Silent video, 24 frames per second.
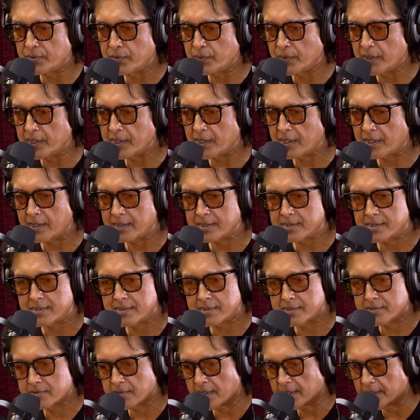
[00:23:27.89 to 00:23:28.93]
we are
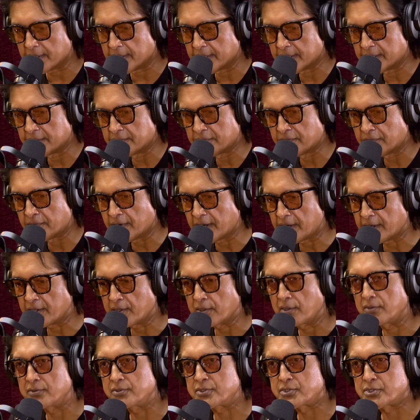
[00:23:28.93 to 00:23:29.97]
strutting and fretting
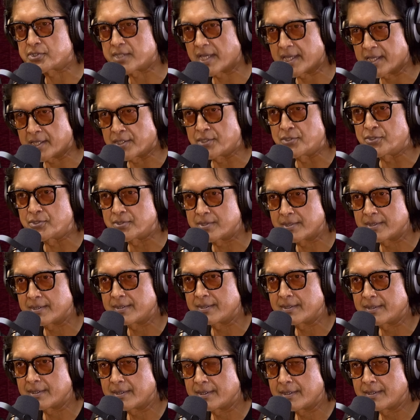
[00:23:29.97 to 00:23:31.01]
on the stage.
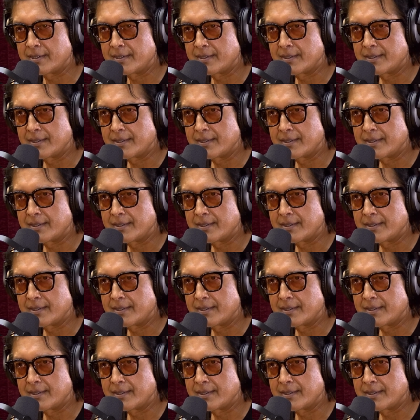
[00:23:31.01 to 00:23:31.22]
Yeah.